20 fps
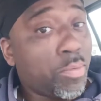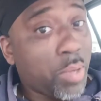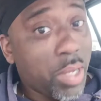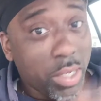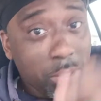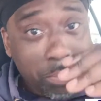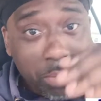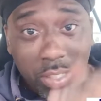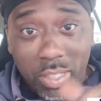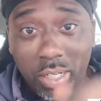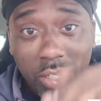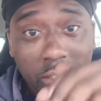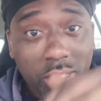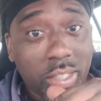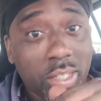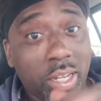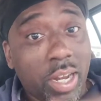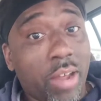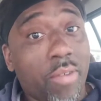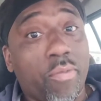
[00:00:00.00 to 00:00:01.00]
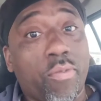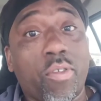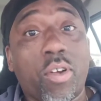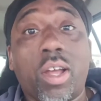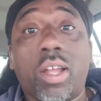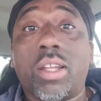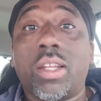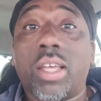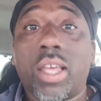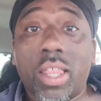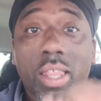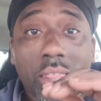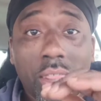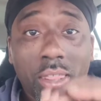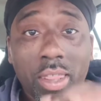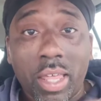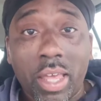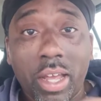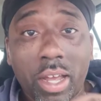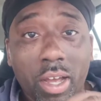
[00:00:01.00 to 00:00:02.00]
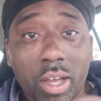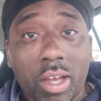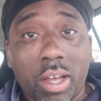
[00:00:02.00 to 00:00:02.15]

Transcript: Particularly that front. They are